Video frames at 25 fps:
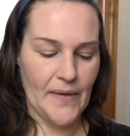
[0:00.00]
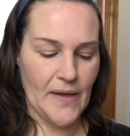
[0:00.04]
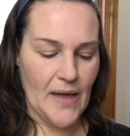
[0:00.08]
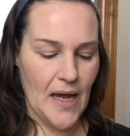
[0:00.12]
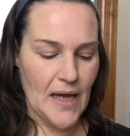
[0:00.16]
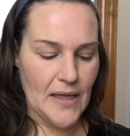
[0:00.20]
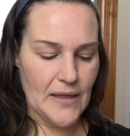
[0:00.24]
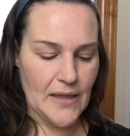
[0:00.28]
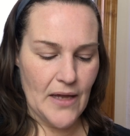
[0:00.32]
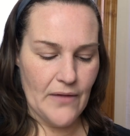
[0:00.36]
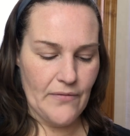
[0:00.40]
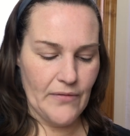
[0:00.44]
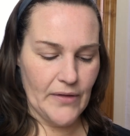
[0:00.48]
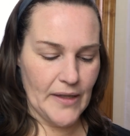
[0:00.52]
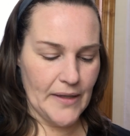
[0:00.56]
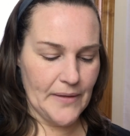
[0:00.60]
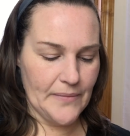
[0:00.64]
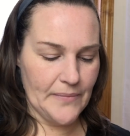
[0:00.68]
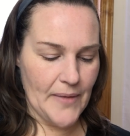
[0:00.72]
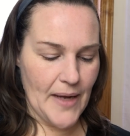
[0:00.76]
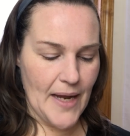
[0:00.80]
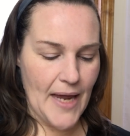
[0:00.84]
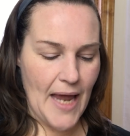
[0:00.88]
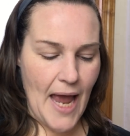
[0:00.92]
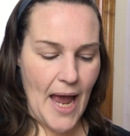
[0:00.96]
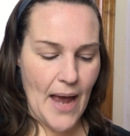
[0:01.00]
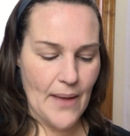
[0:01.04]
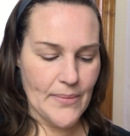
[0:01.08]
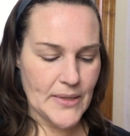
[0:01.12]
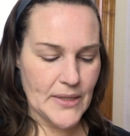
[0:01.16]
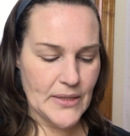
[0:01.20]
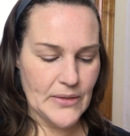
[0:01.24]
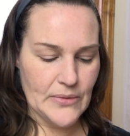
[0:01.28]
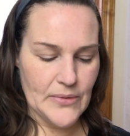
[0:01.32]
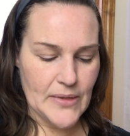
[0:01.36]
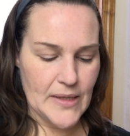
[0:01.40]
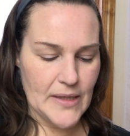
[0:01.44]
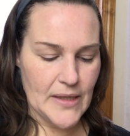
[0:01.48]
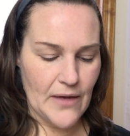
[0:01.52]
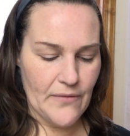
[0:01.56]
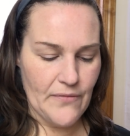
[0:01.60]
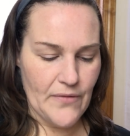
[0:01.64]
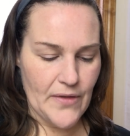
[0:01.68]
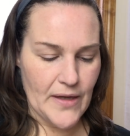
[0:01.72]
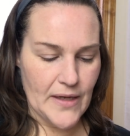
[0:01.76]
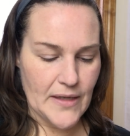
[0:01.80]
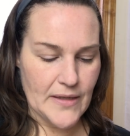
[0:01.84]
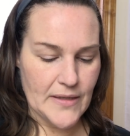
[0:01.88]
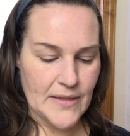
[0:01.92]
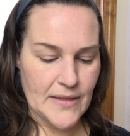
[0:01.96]
I love it. I absolutely love
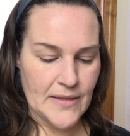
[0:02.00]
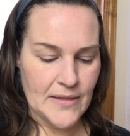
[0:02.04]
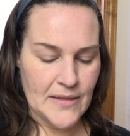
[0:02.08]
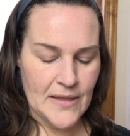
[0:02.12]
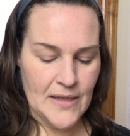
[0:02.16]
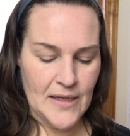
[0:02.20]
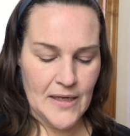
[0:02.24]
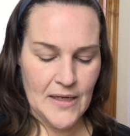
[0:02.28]
this.